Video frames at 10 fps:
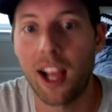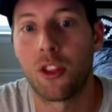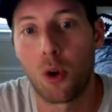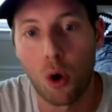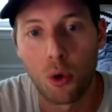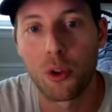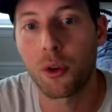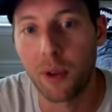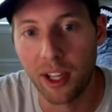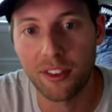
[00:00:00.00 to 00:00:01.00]
And the only
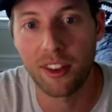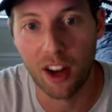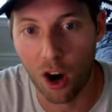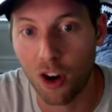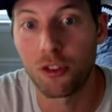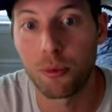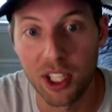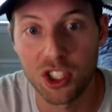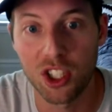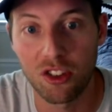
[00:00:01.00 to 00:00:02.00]
reason that our
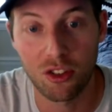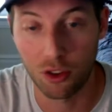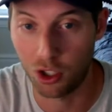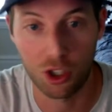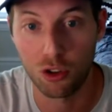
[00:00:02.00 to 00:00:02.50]
species, the,